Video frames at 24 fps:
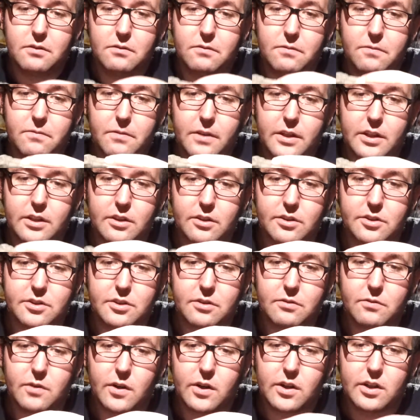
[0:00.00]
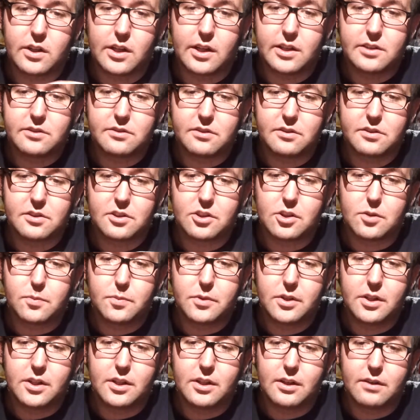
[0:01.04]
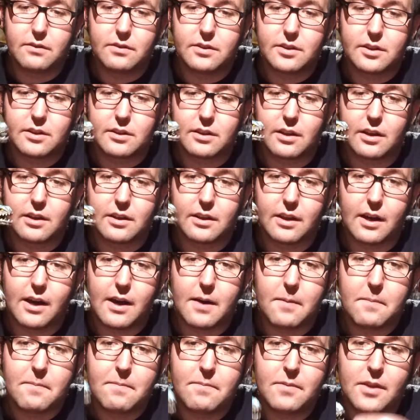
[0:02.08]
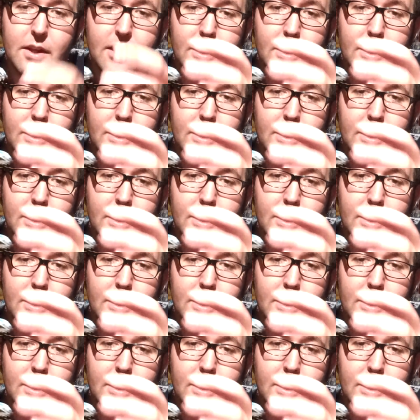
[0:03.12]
Fingers are very nicely sculpted and everything like that.